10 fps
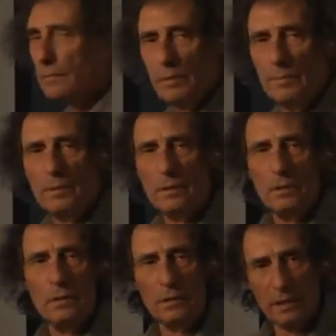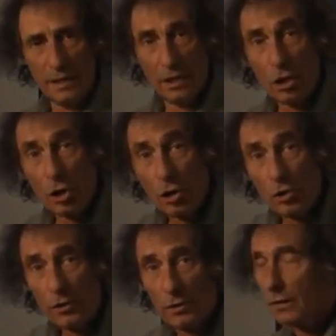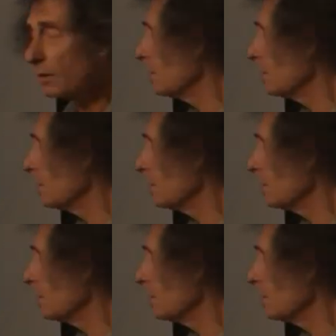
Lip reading: blind people can learn